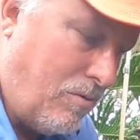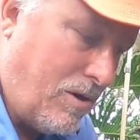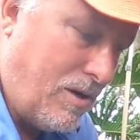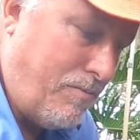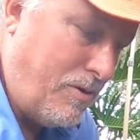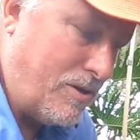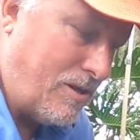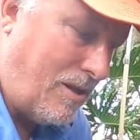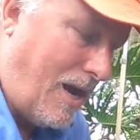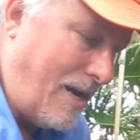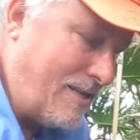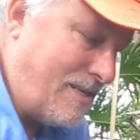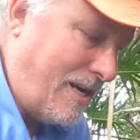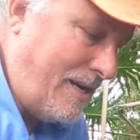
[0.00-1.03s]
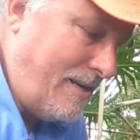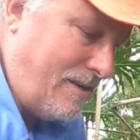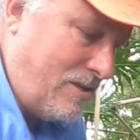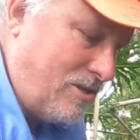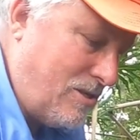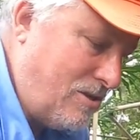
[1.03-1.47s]
We're going to put
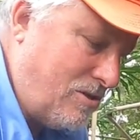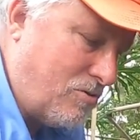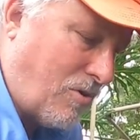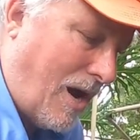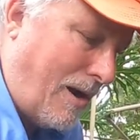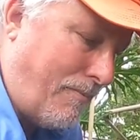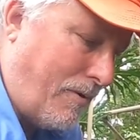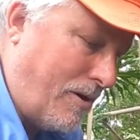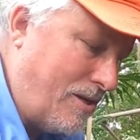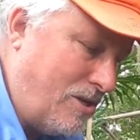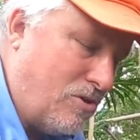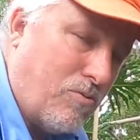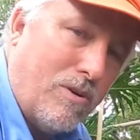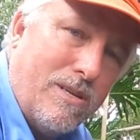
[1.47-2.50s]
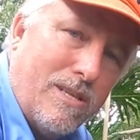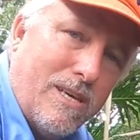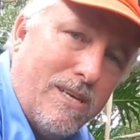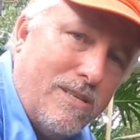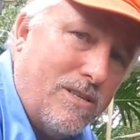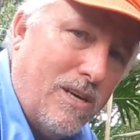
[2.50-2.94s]
Loctite, just a drop on each one of
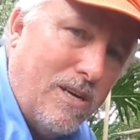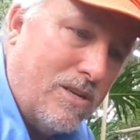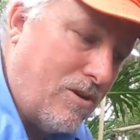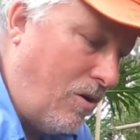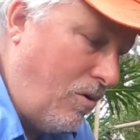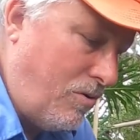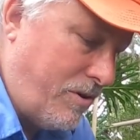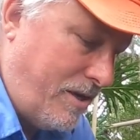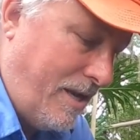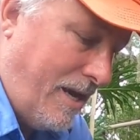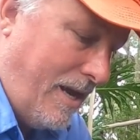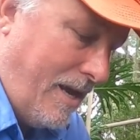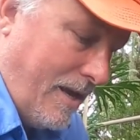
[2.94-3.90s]
these to hold it.